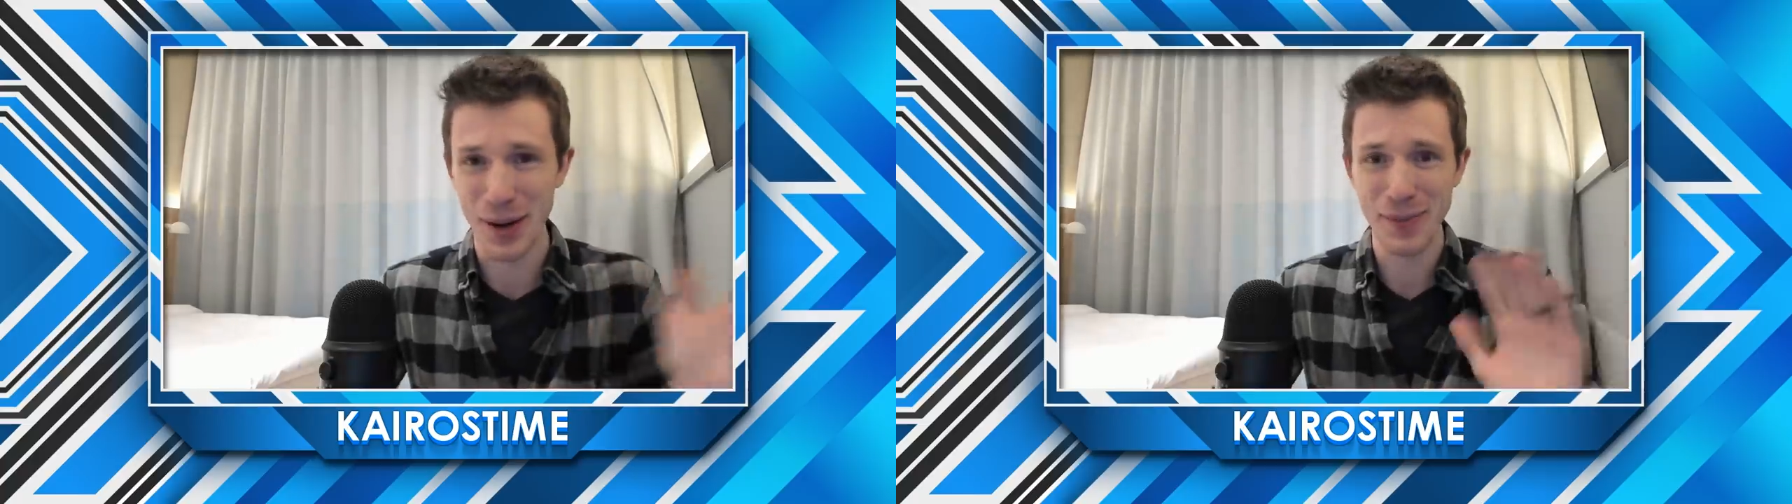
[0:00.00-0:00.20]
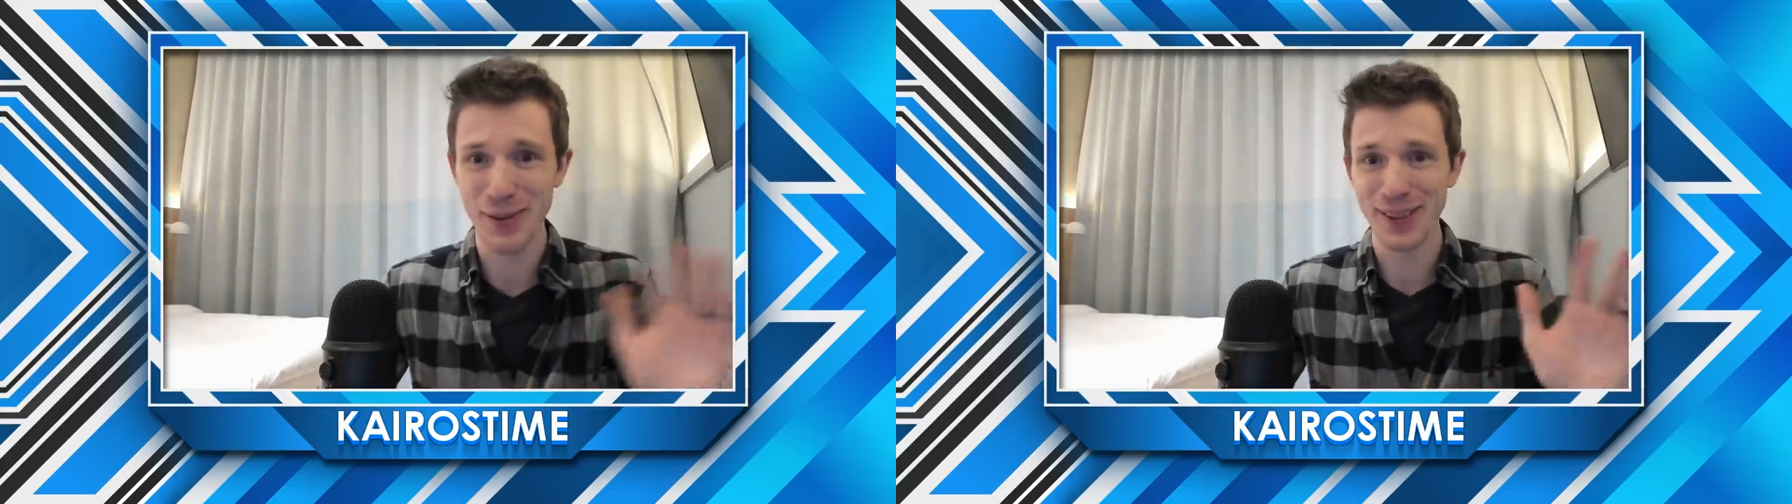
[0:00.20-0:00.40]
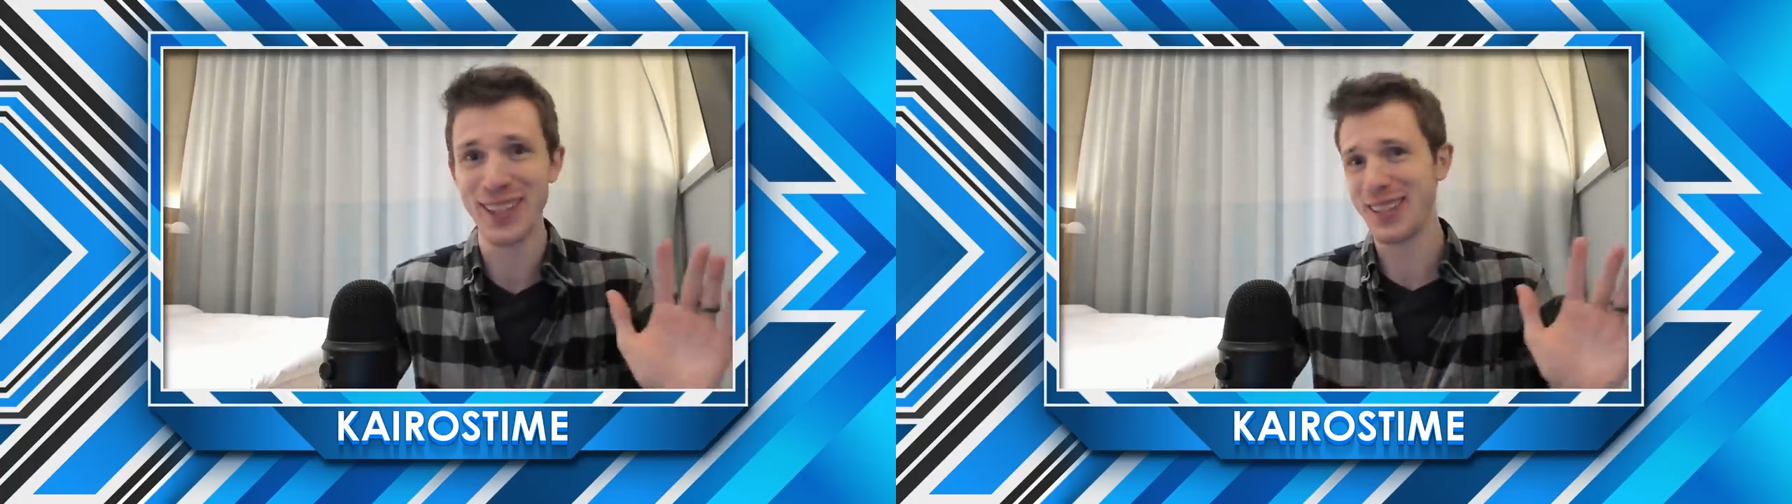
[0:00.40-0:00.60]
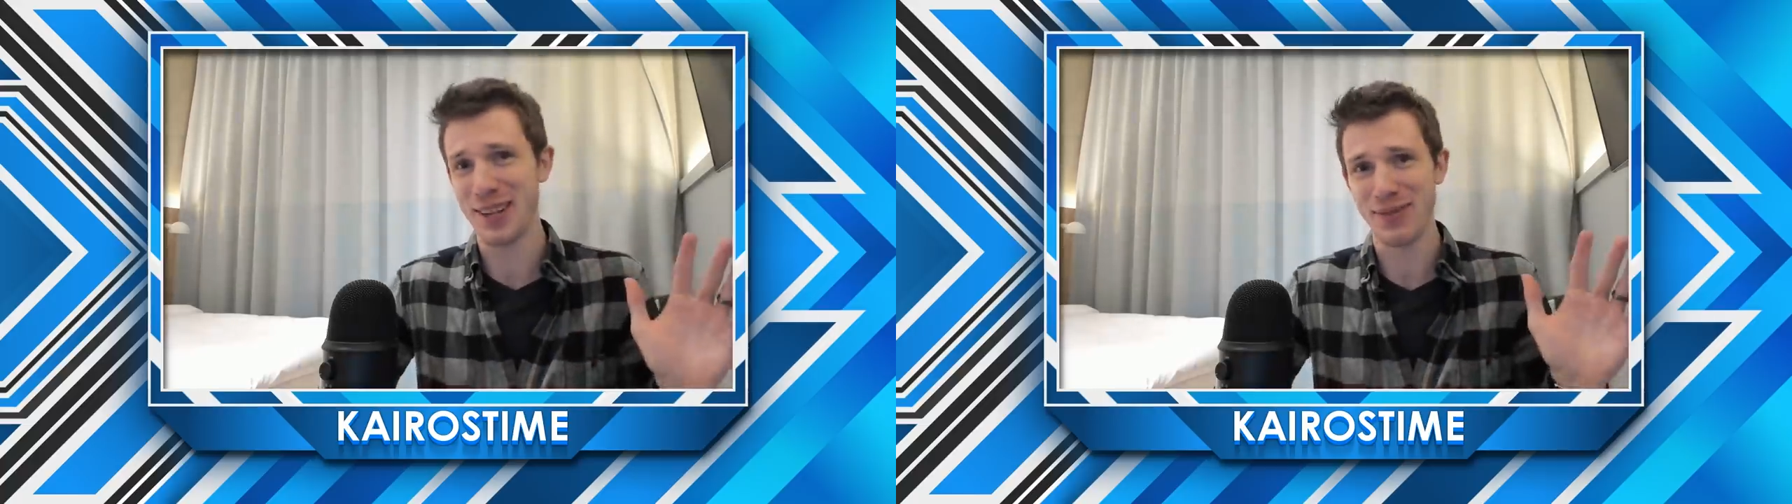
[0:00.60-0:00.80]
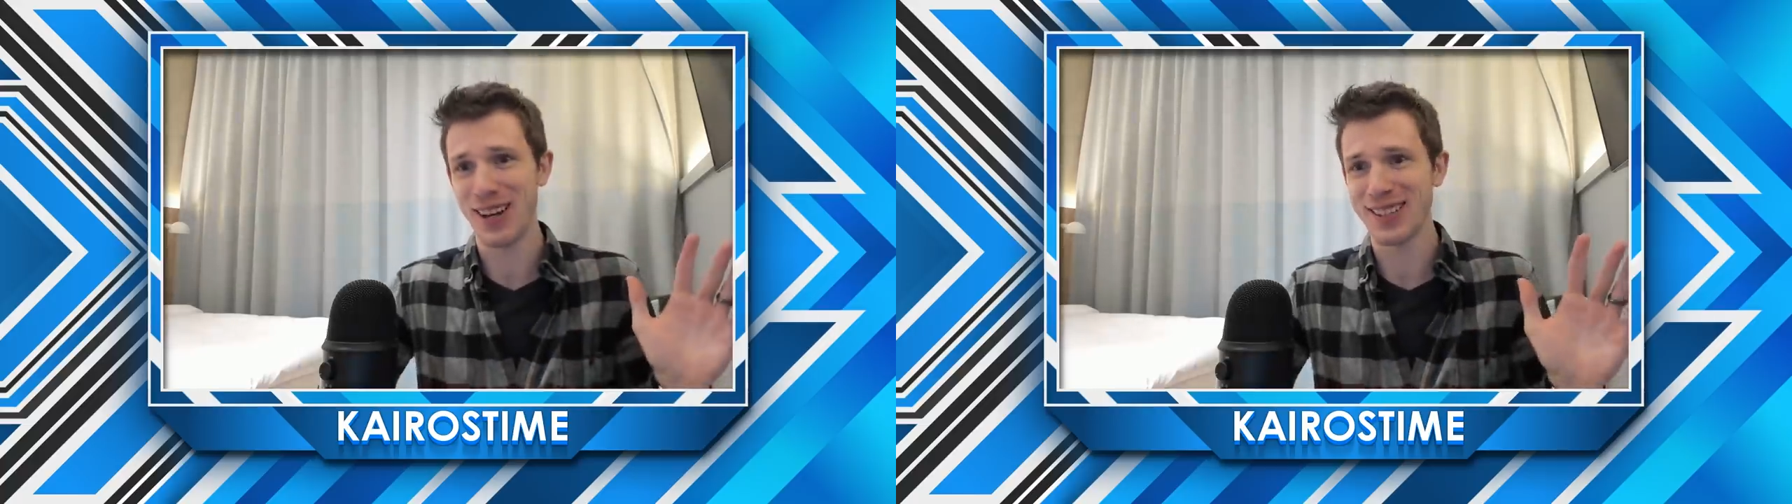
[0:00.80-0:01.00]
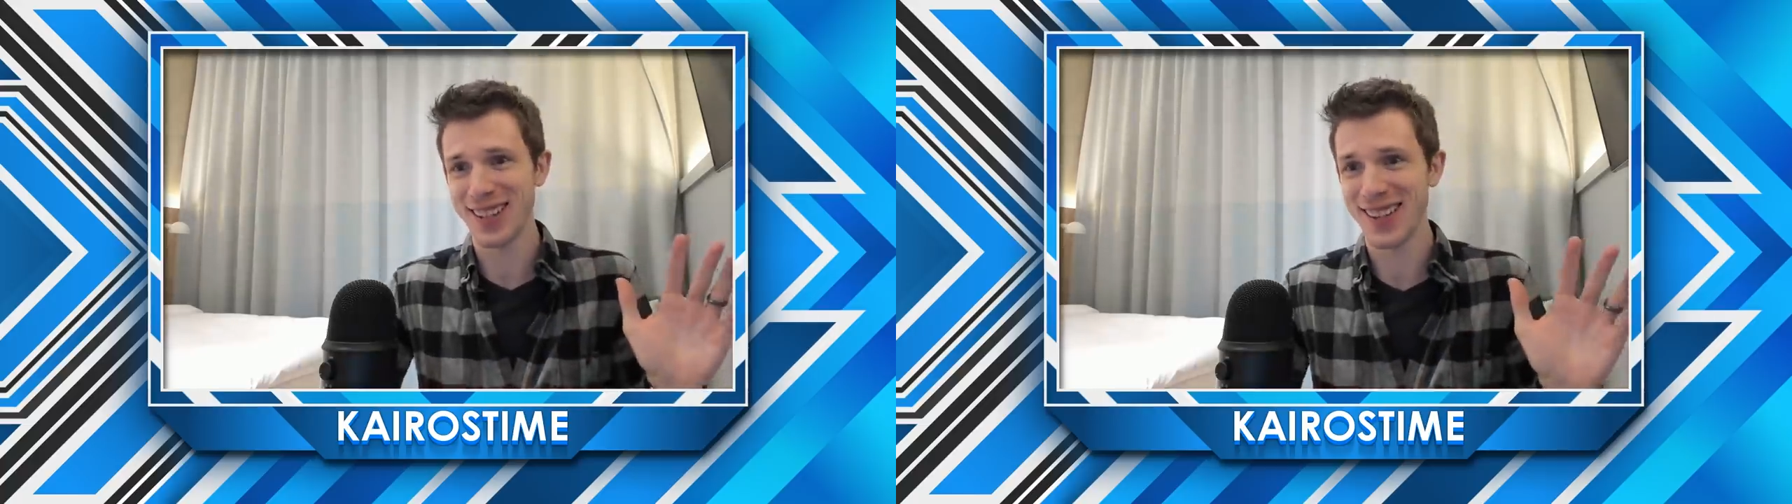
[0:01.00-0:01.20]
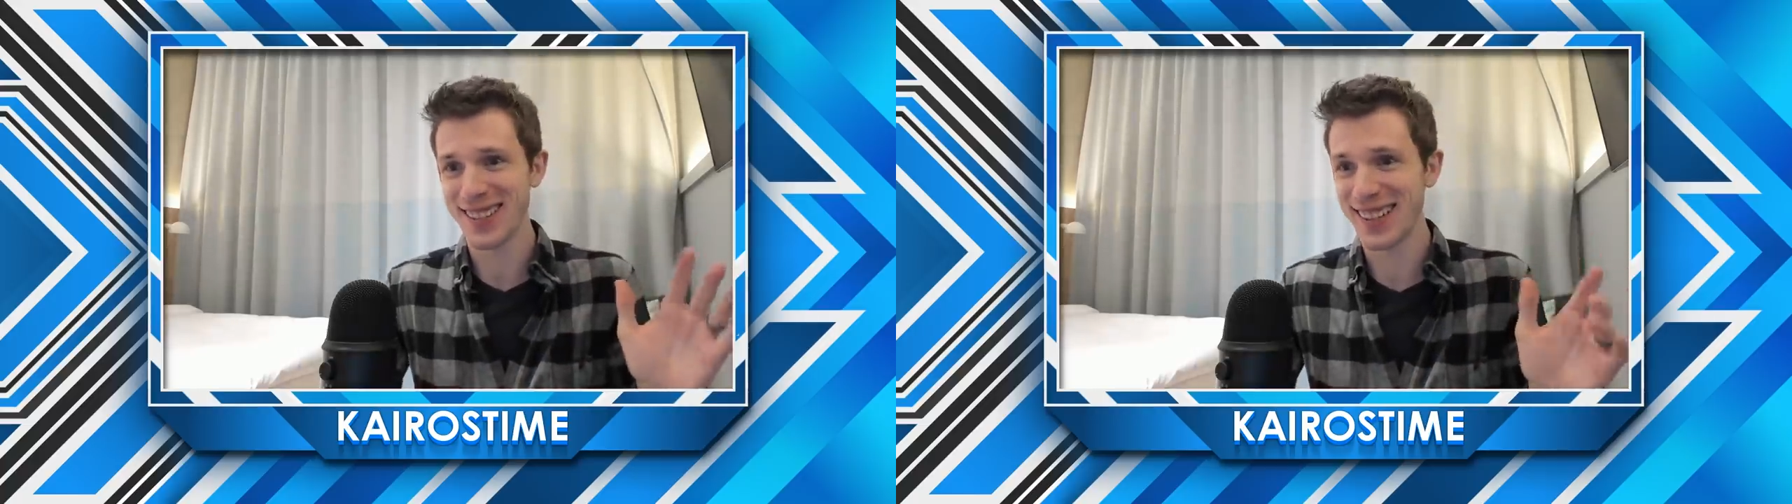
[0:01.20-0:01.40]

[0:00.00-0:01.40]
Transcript: going to be releasing Brawl Stars